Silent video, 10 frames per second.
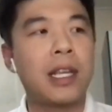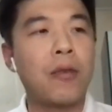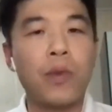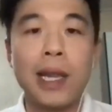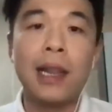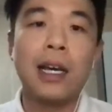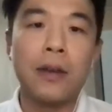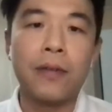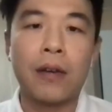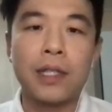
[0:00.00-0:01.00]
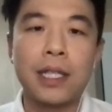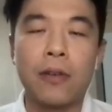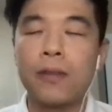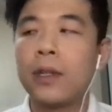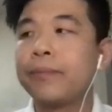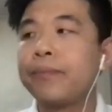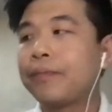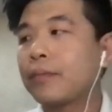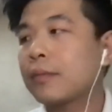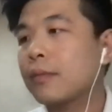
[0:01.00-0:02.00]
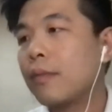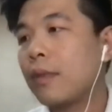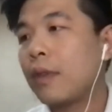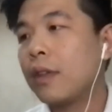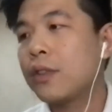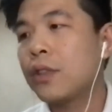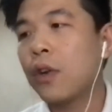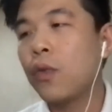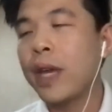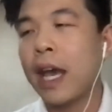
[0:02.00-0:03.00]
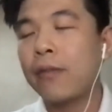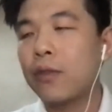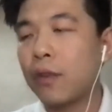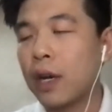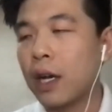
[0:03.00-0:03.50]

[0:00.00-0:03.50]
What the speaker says: that we love ourselves. So we have to